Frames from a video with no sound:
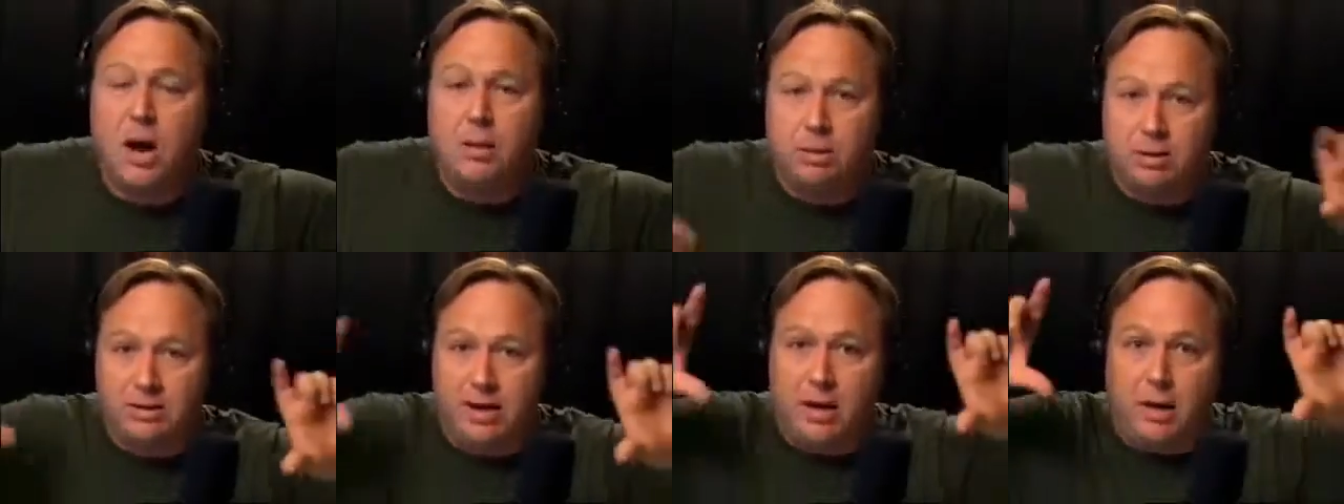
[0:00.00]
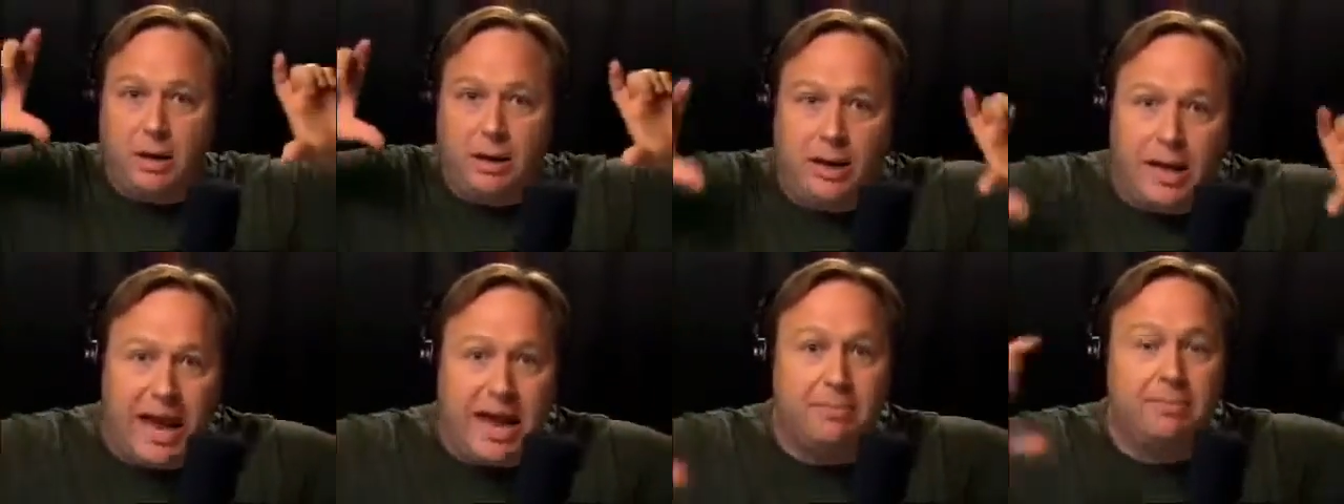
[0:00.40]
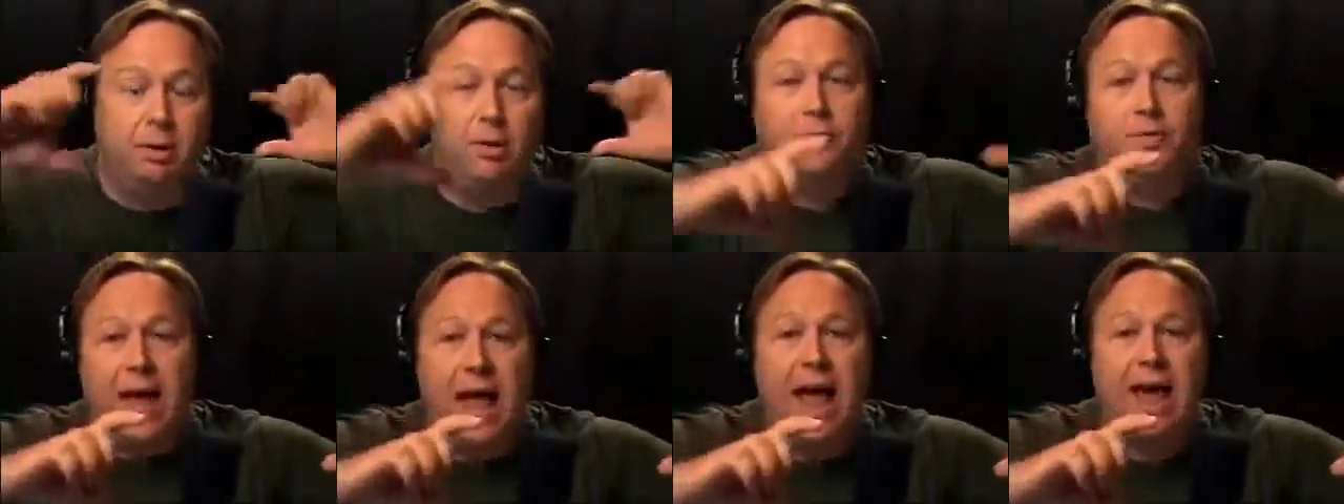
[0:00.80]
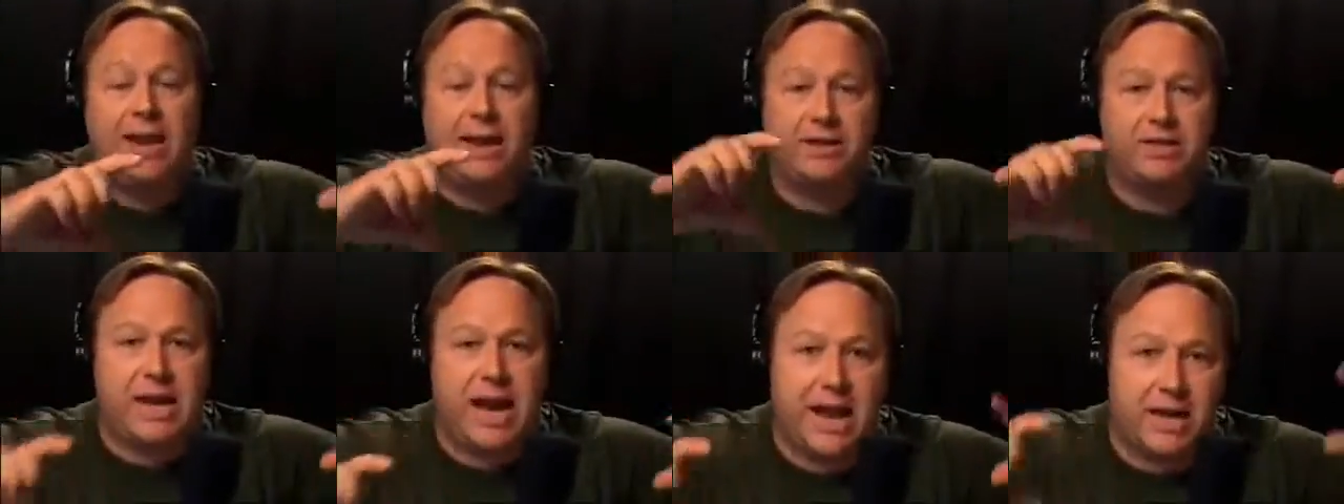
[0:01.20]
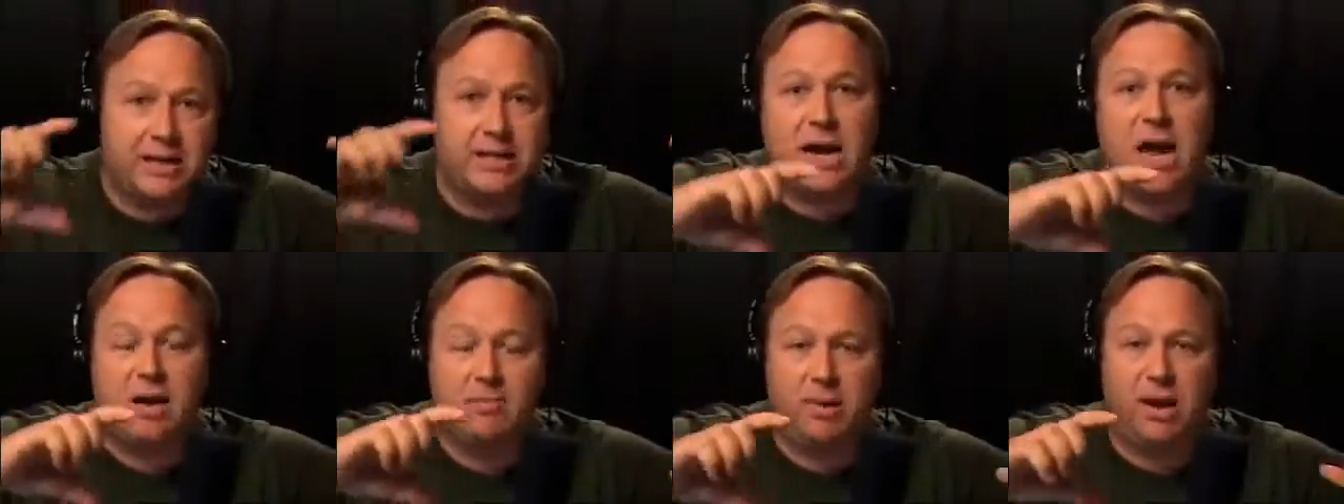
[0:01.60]
but they'll label that as
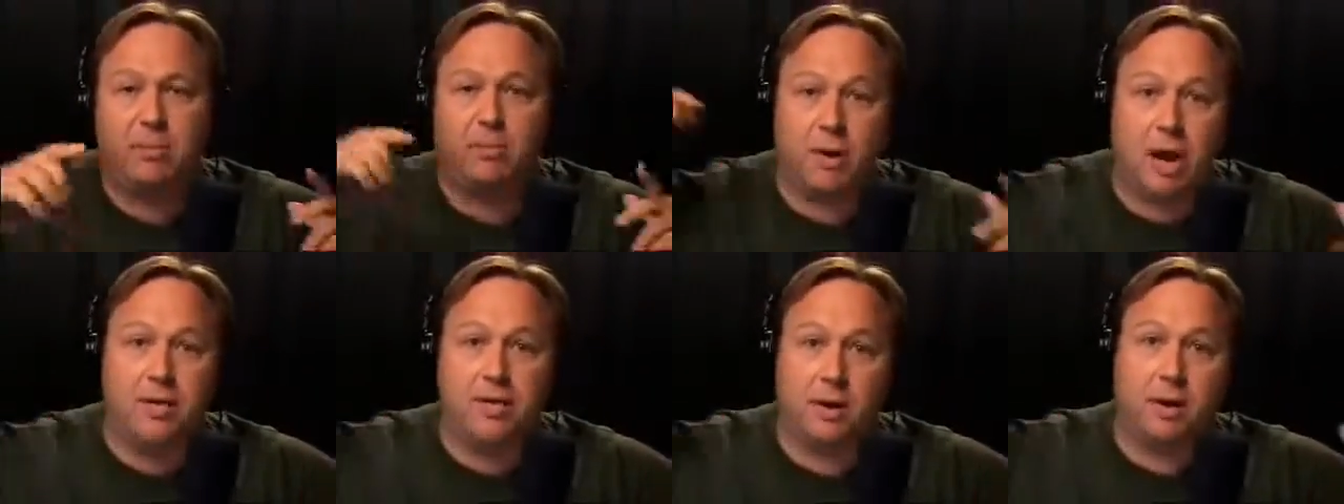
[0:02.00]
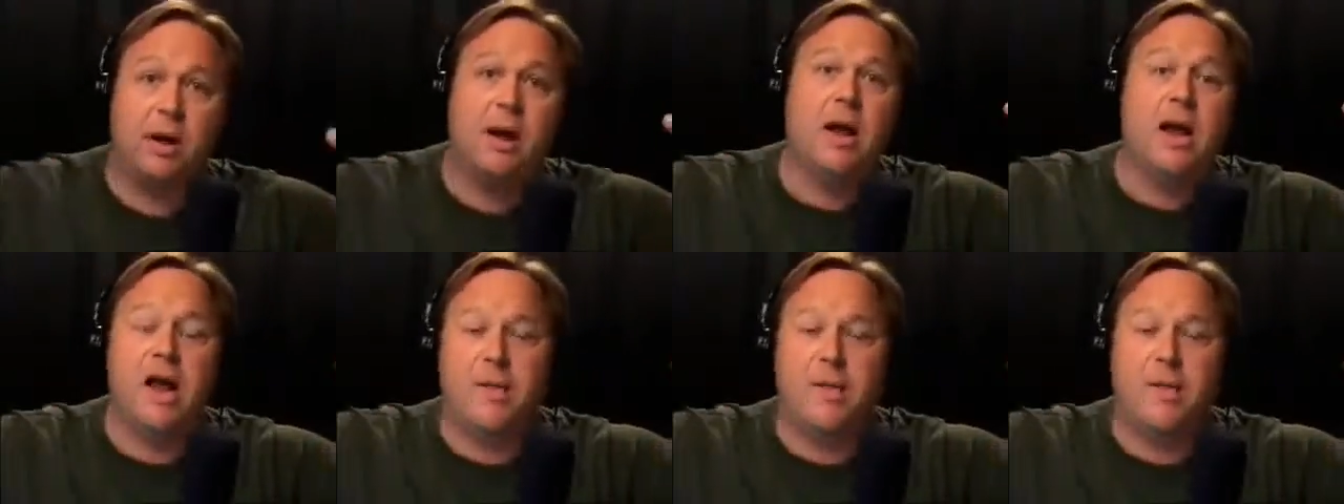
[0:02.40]
anti Big Brother,